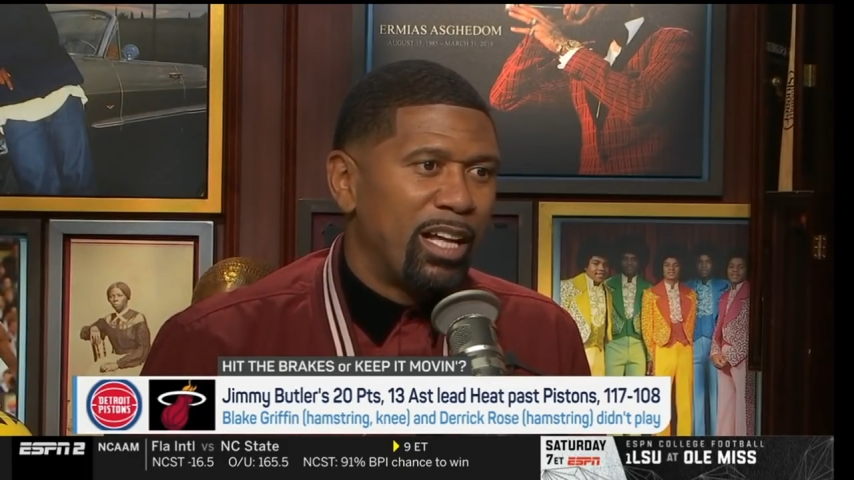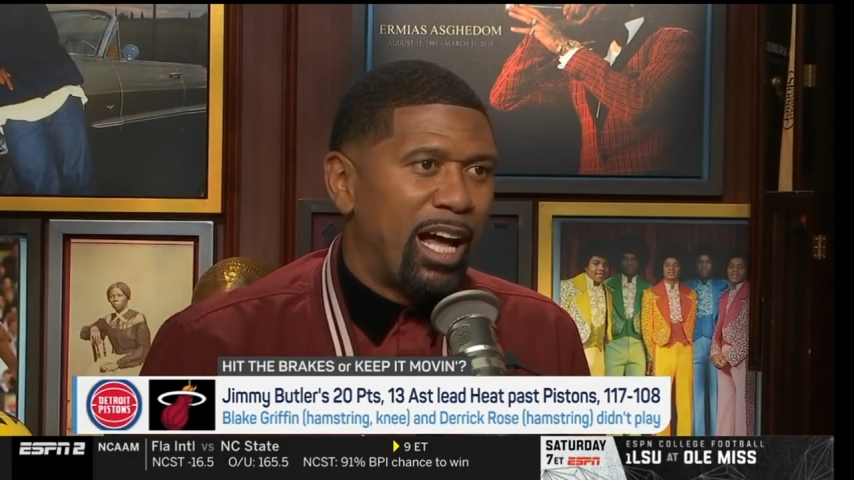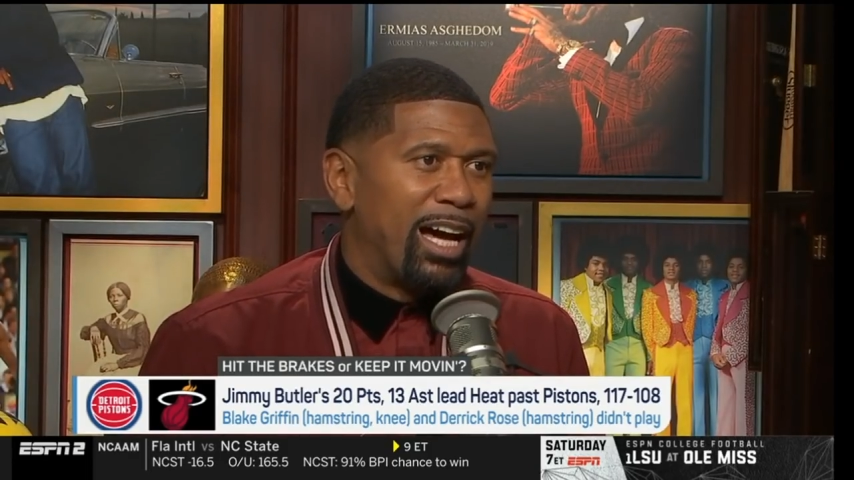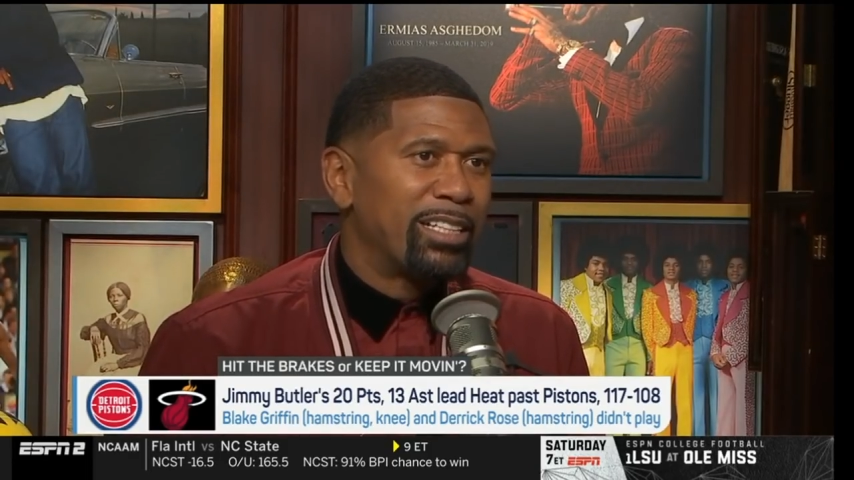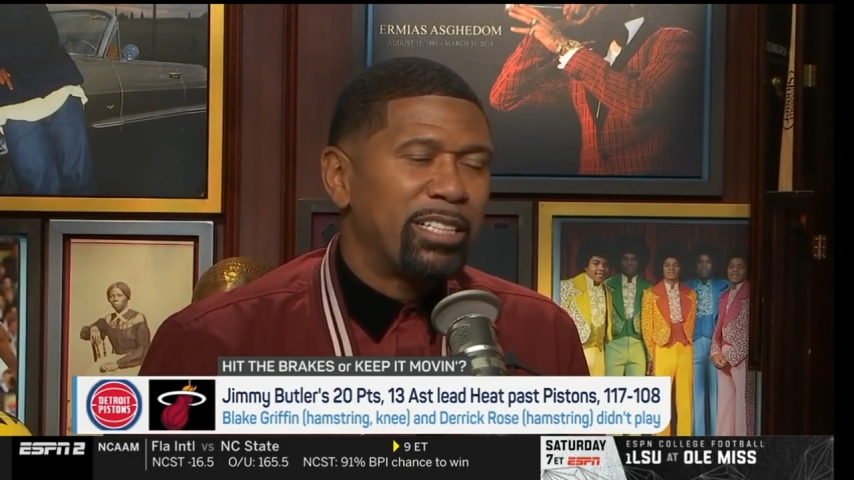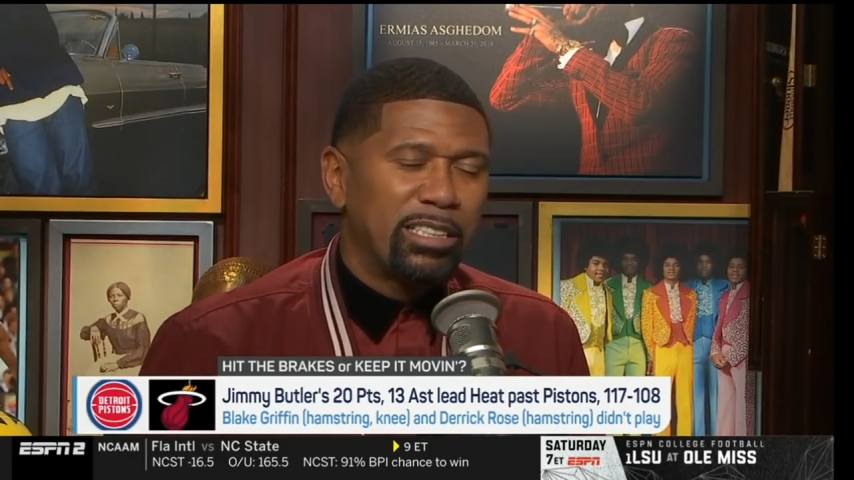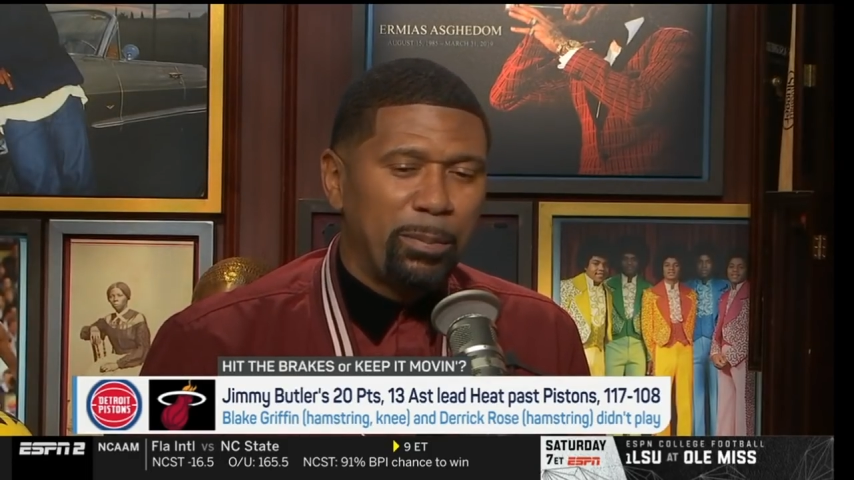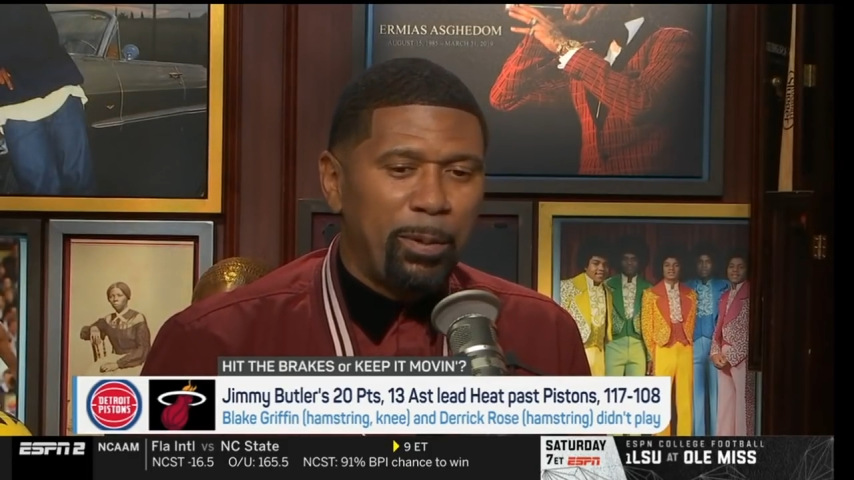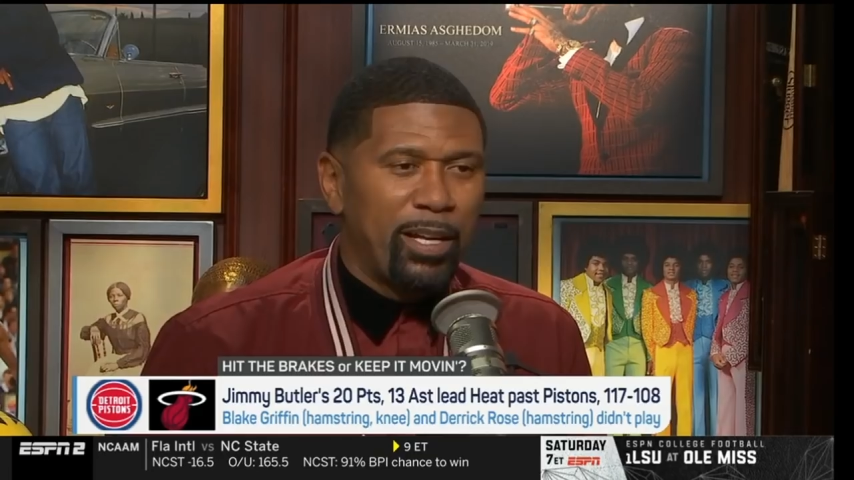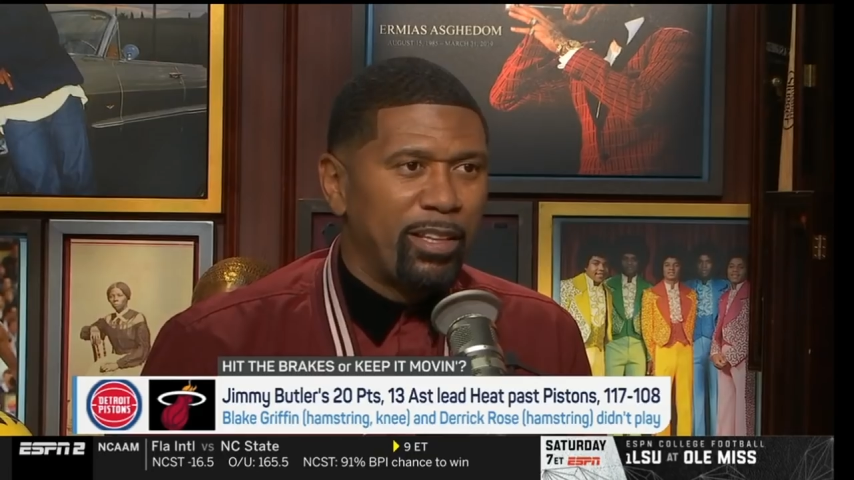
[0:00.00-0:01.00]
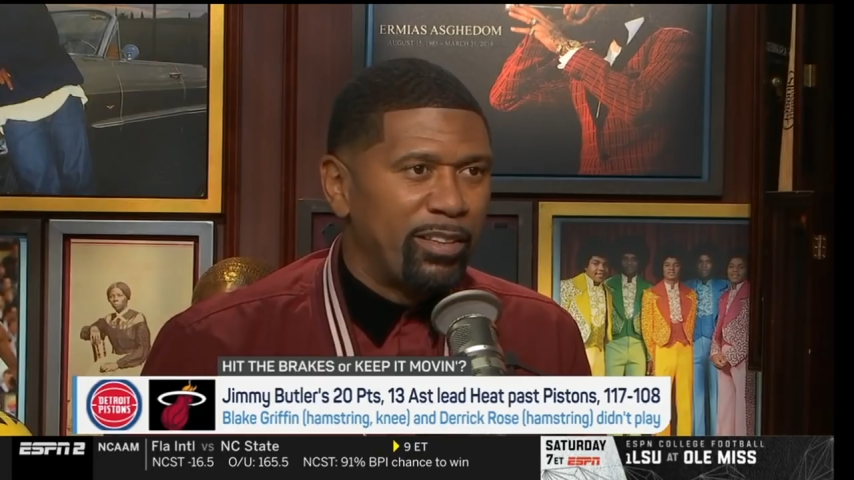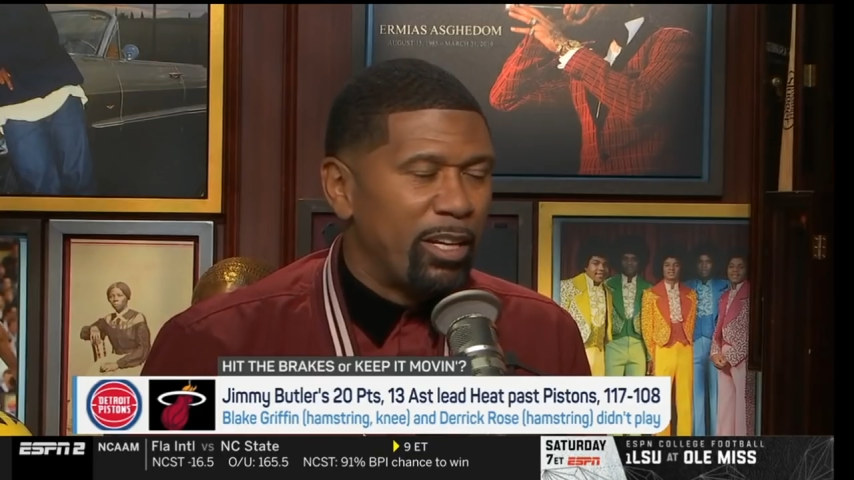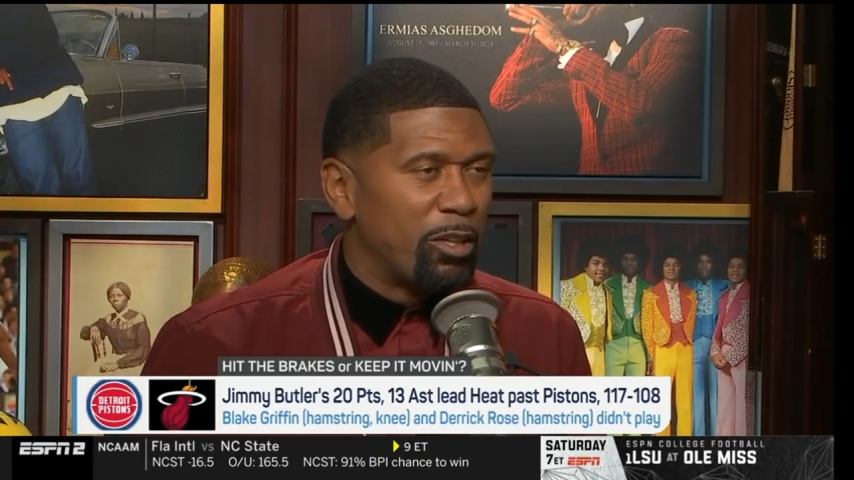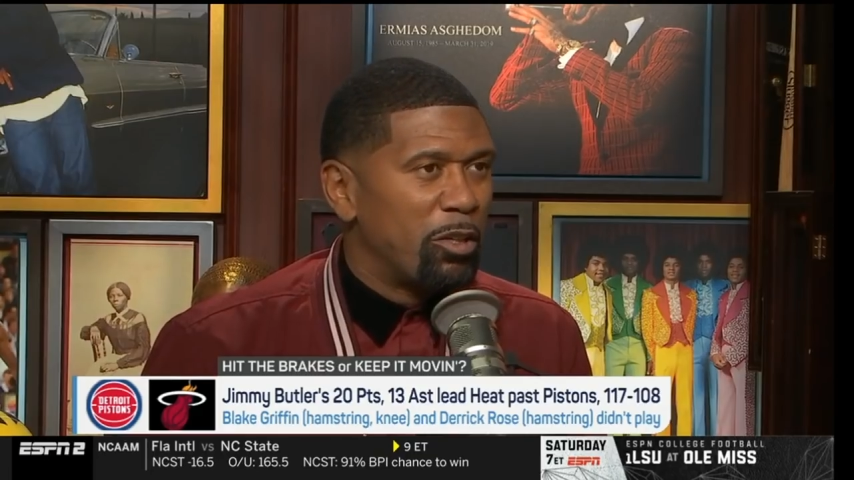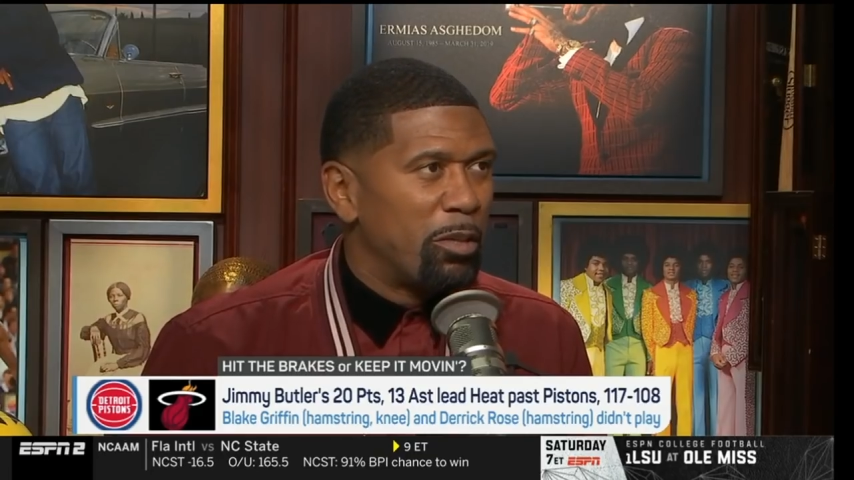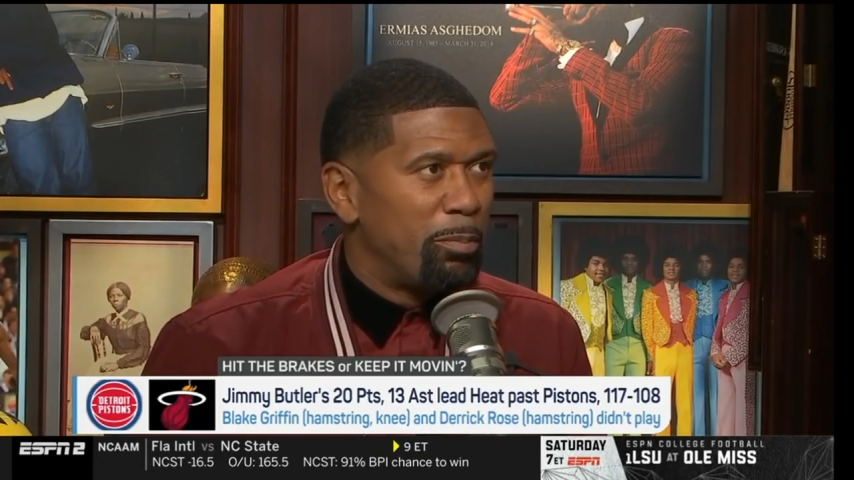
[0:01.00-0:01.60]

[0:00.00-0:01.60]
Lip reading: I anticipate that they're going to